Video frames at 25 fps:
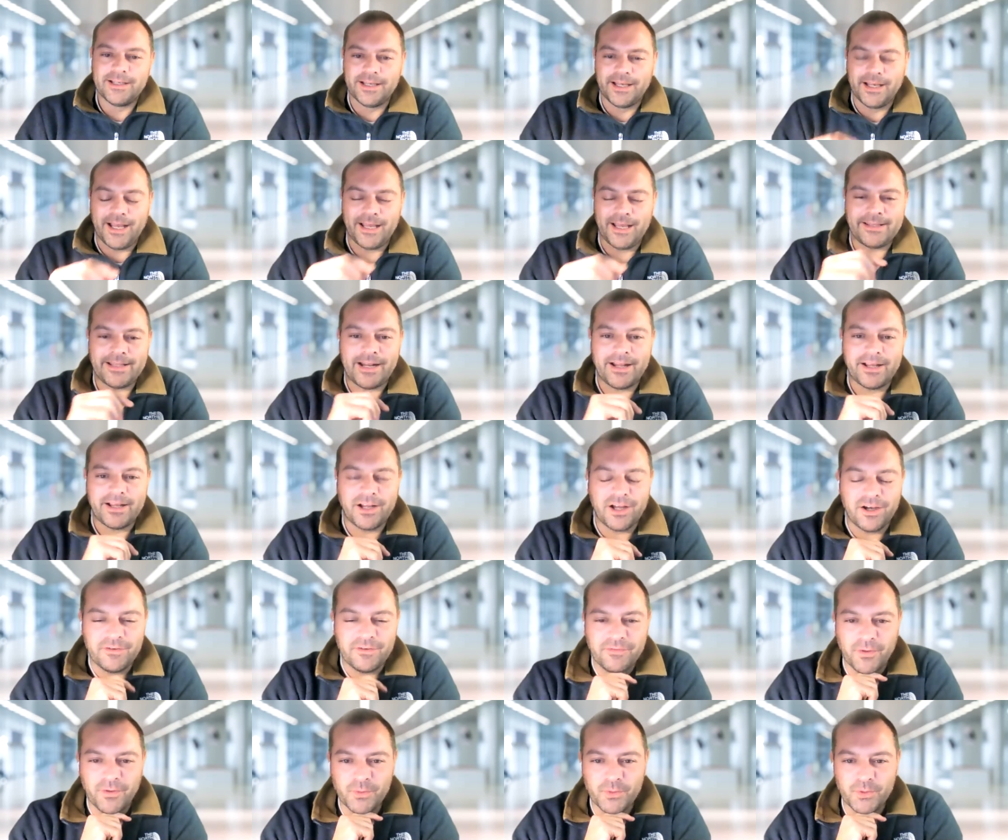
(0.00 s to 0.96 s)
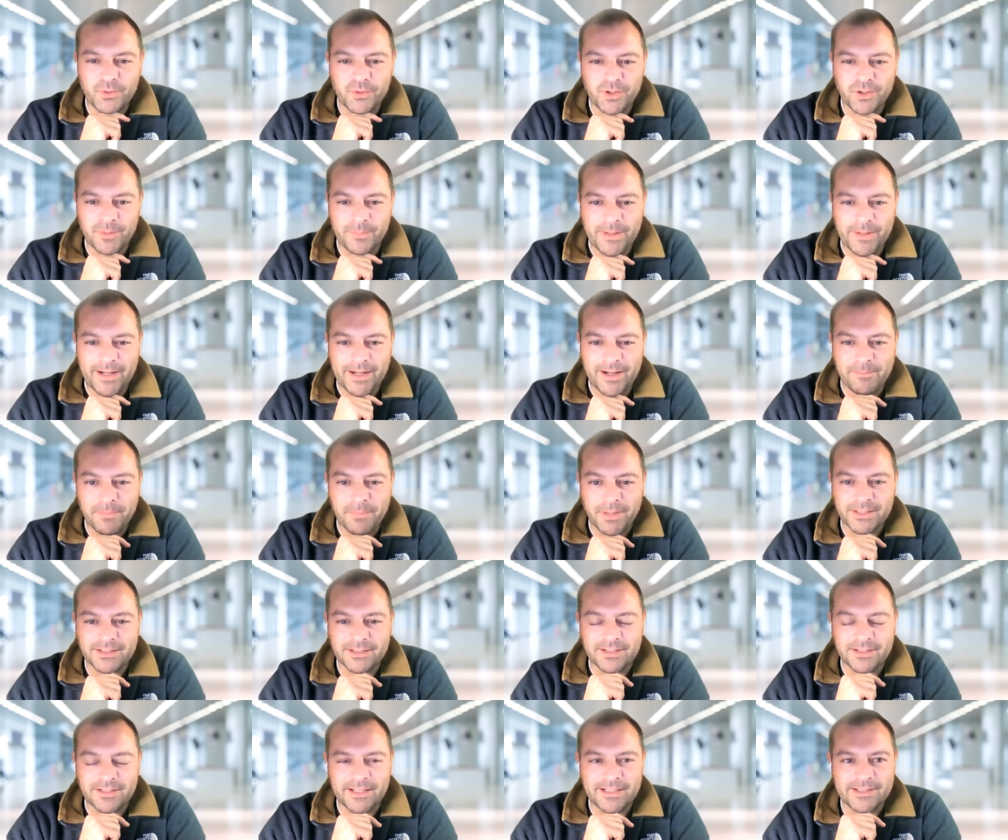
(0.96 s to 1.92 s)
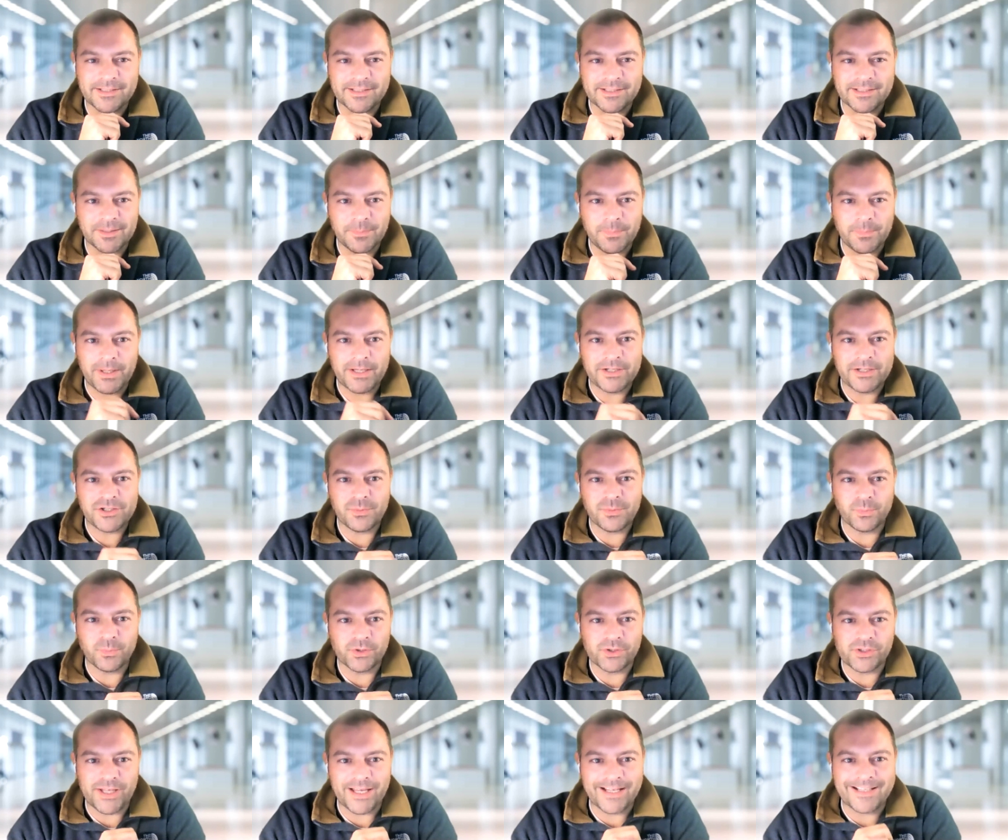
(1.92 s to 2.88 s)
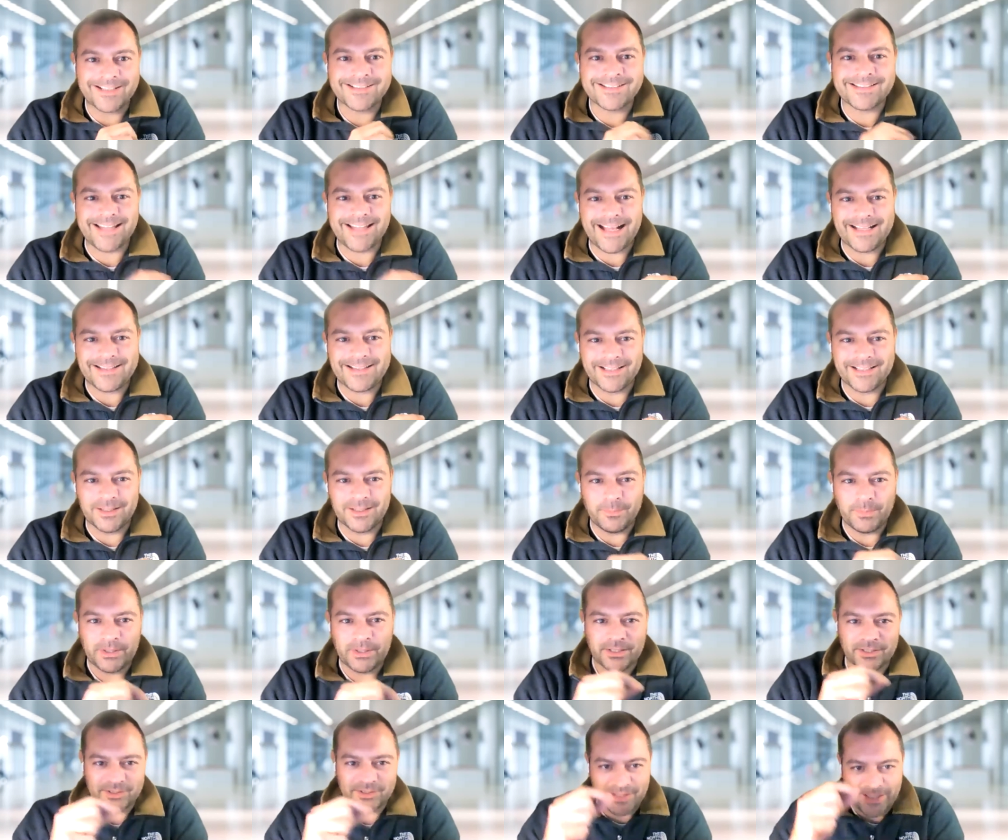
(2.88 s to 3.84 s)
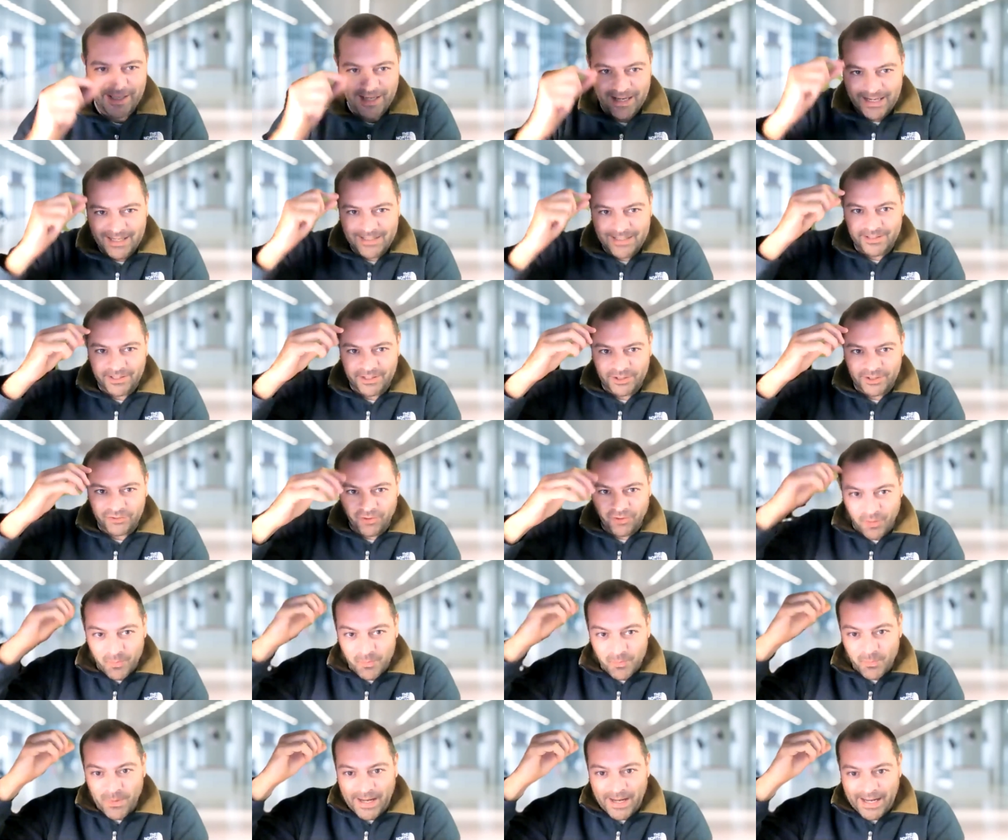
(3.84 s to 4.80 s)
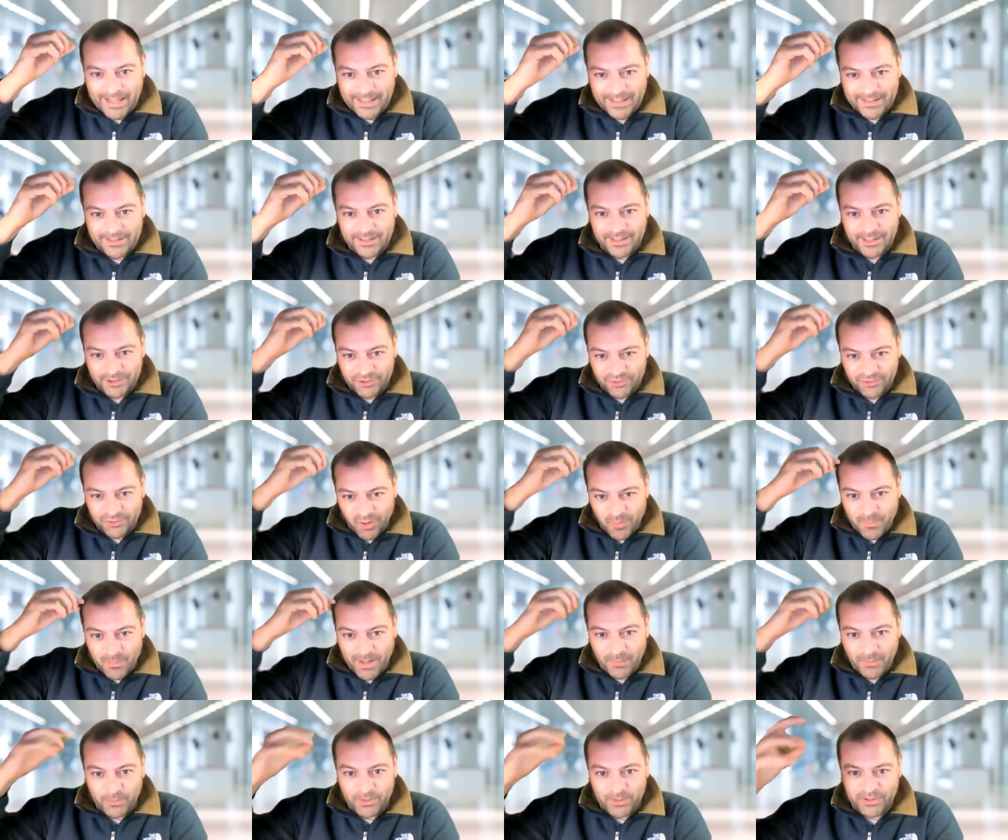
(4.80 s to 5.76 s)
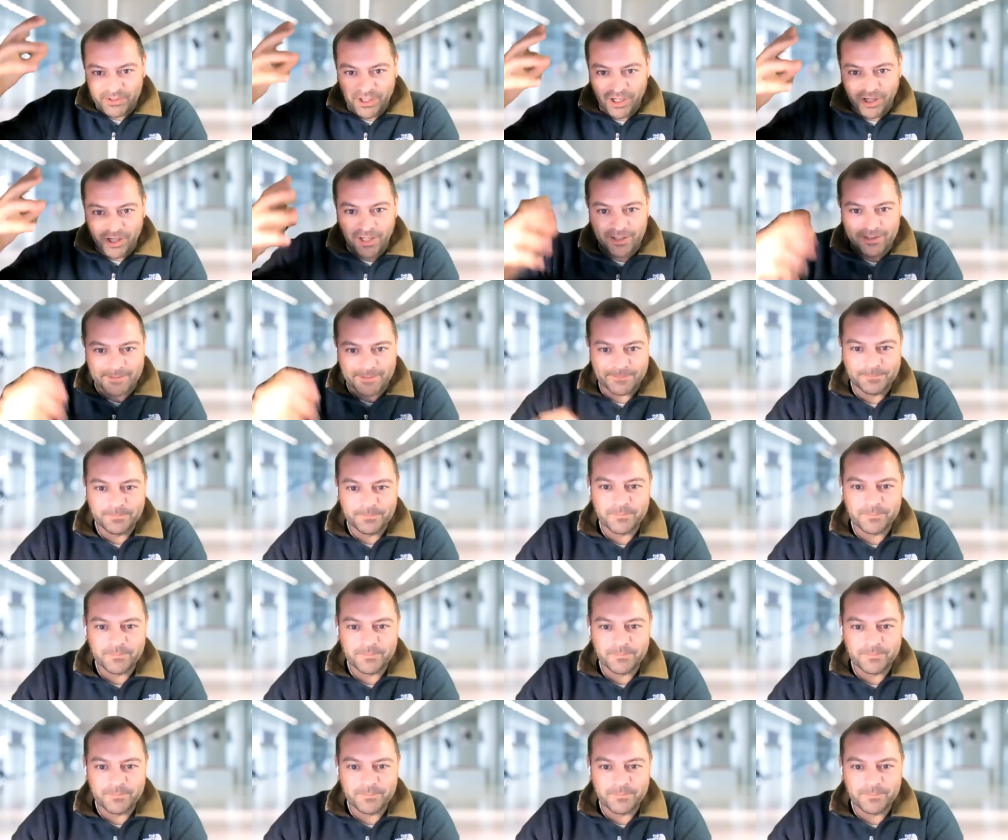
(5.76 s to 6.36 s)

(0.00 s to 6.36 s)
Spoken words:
And then I got a phone call about a month later, and the patient was ecstatic because the hair that had grown back with color.